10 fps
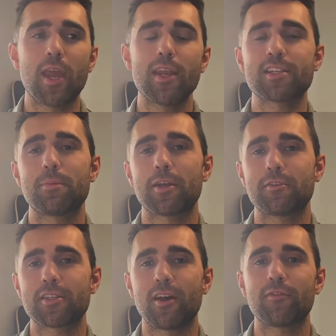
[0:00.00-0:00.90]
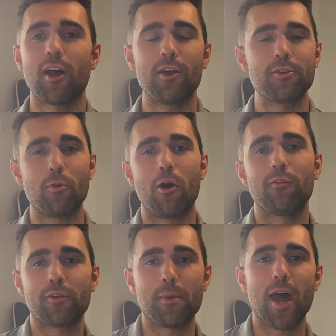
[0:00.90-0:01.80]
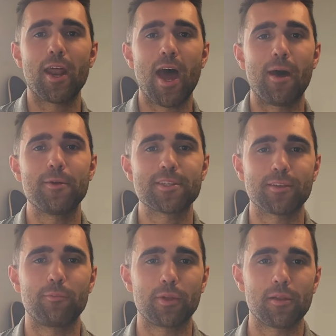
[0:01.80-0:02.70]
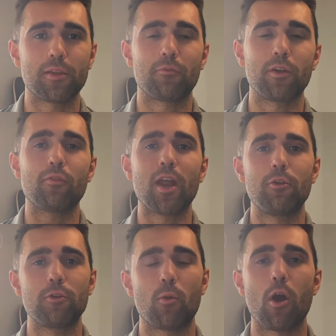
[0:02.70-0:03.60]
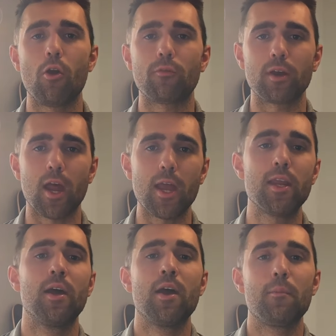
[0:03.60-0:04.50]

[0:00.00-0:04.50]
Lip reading: can't expect yourself to undo all of your bad habits and completely rewrite who you are overnight,